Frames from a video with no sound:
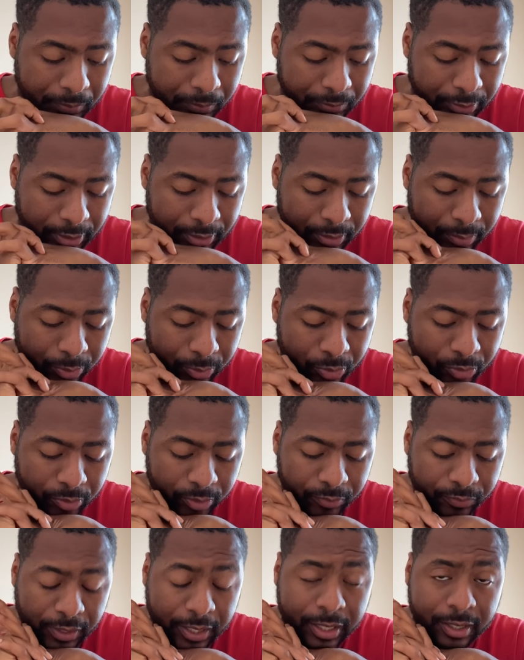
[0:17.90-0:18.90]
uh, number
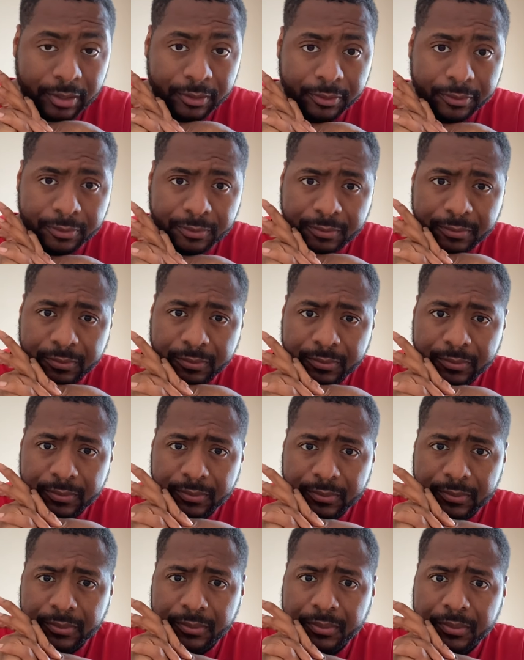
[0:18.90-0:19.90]
25,
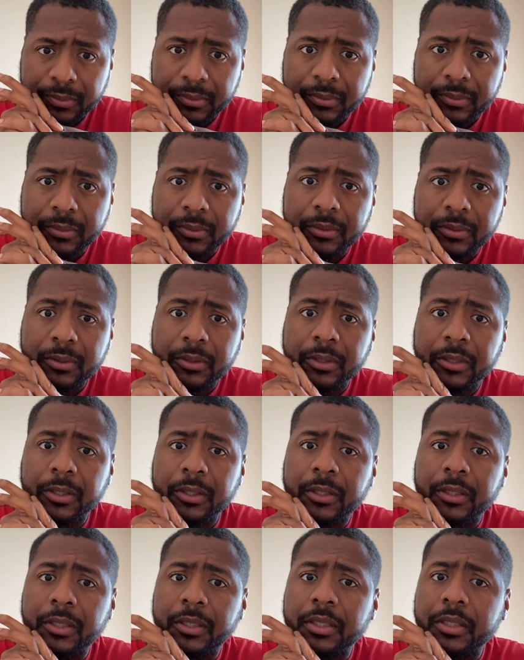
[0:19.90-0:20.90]

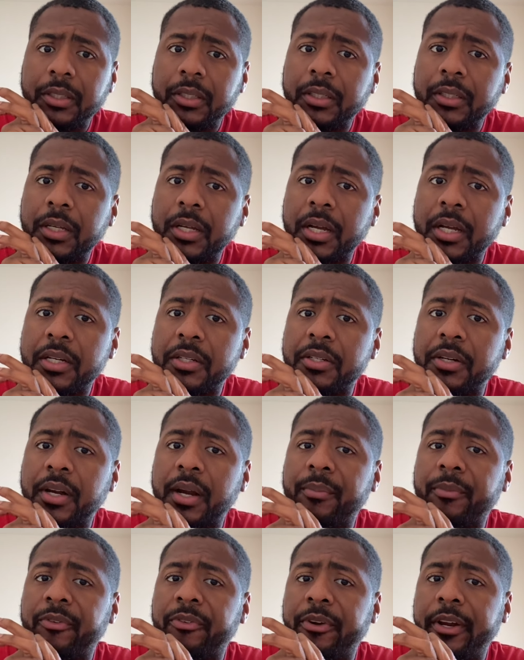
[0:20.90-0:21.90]
uh, I got Ja
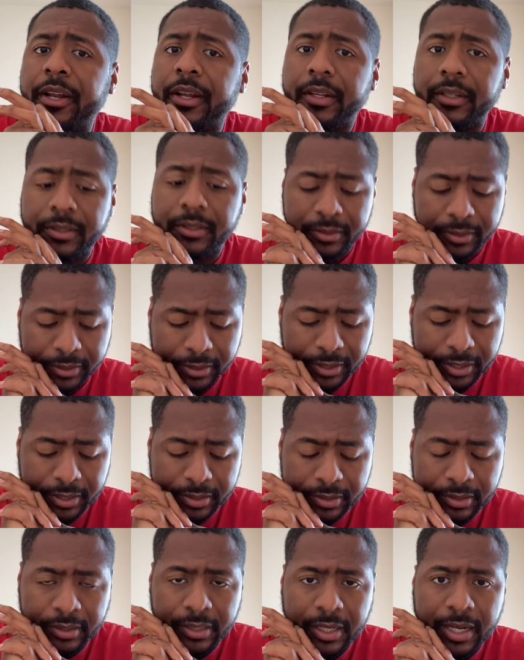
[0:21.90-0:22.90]
Morant
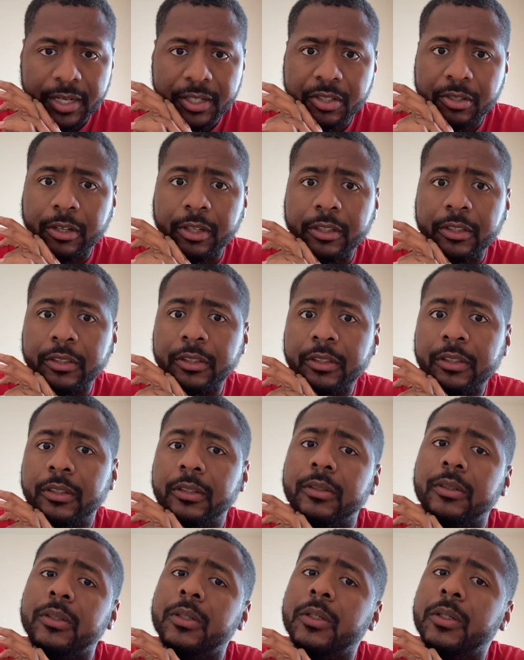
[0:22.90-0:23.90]
slash Trae
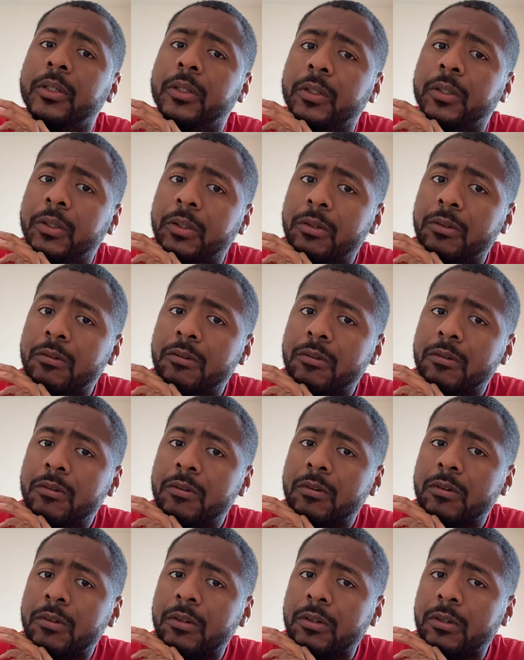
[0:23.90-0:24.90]
Young.
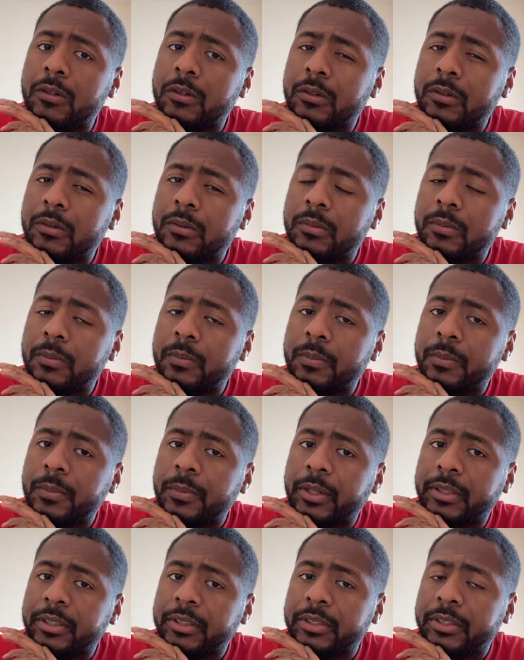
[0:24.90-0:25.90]
Um,
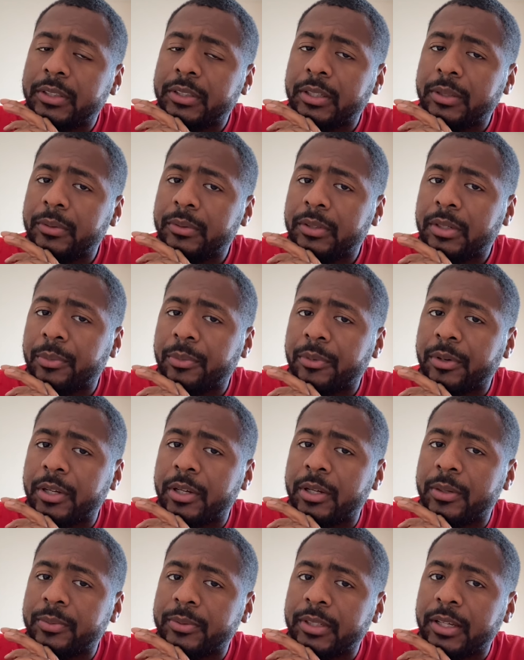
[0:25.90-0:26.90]
I think Ja Morant
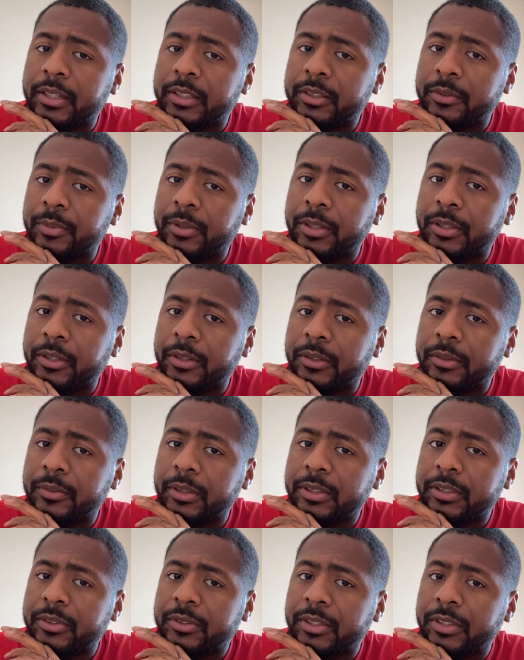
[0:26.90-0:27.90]
upside is better. I
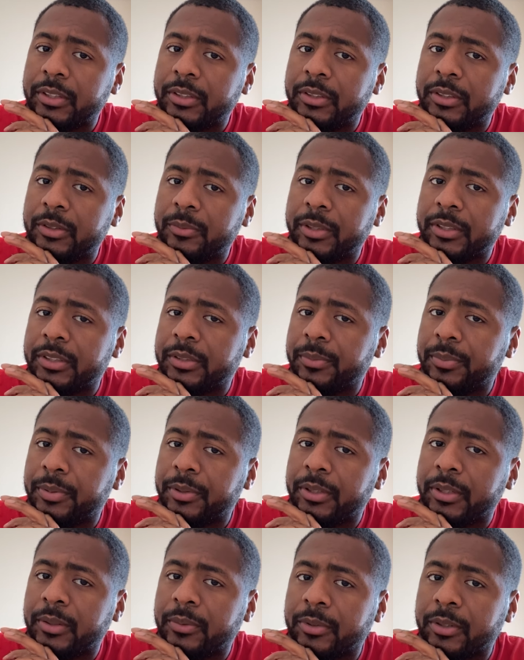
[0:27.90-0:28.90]
think Trae Young basically
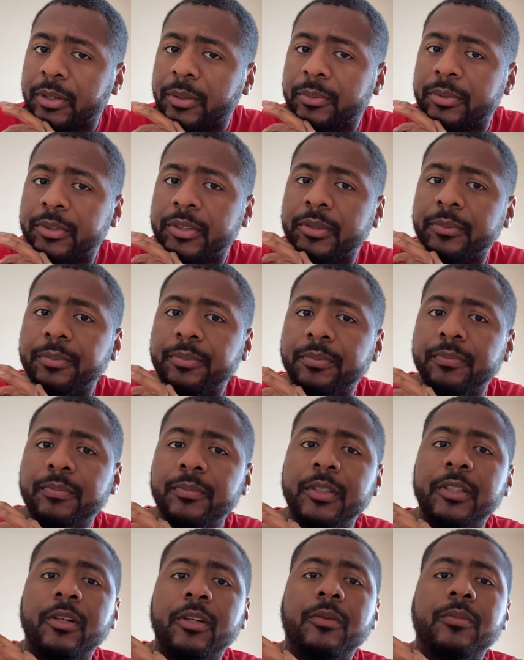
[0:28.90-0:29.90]
putting up the numbers he
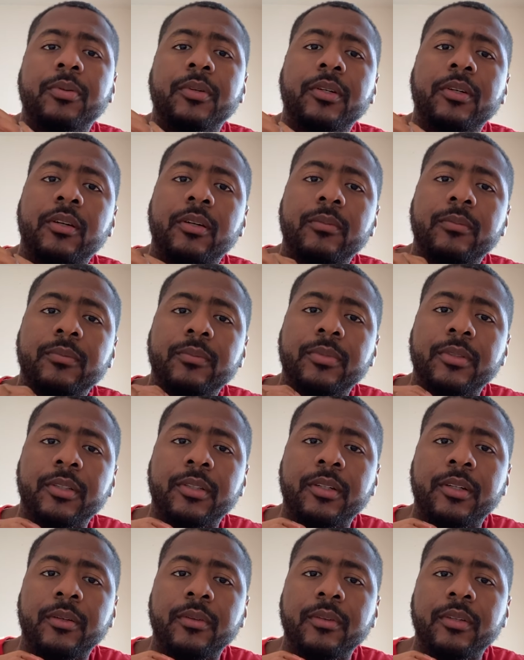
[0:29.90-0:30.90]
he gonna put up. But
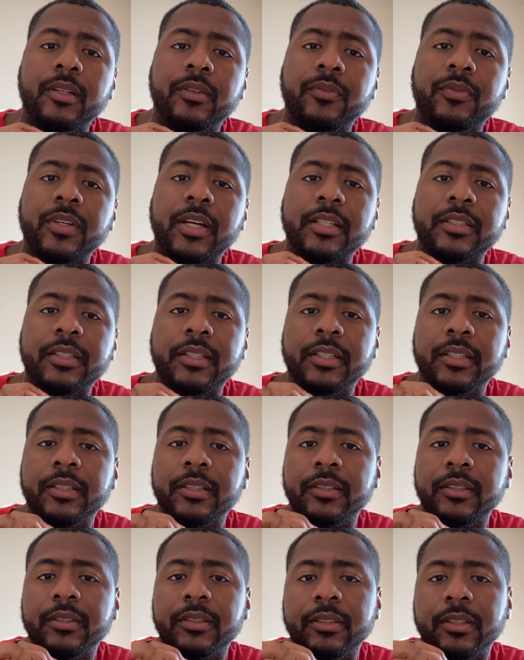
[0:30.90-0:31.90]
uh, if he has to
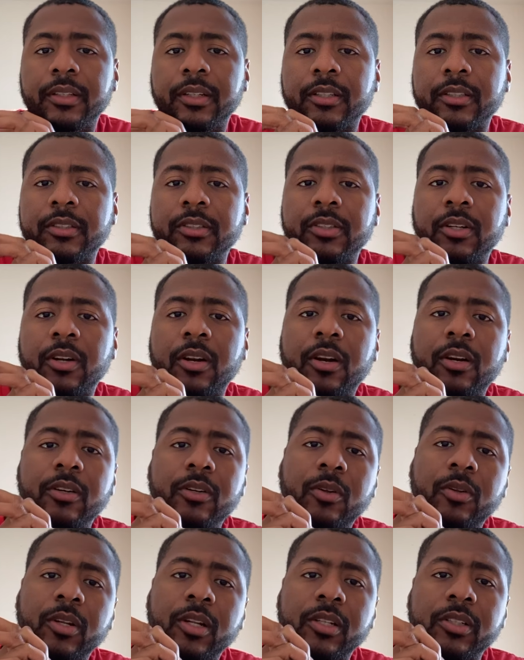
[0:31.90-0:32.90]
get another star, you
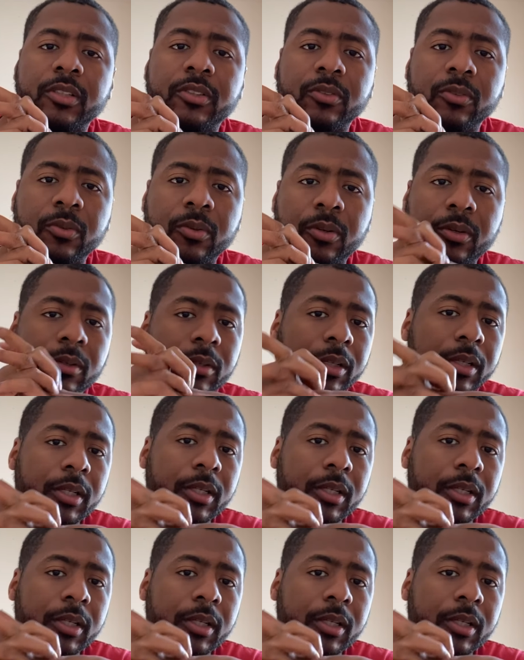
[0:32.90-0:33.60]
know, another scorer,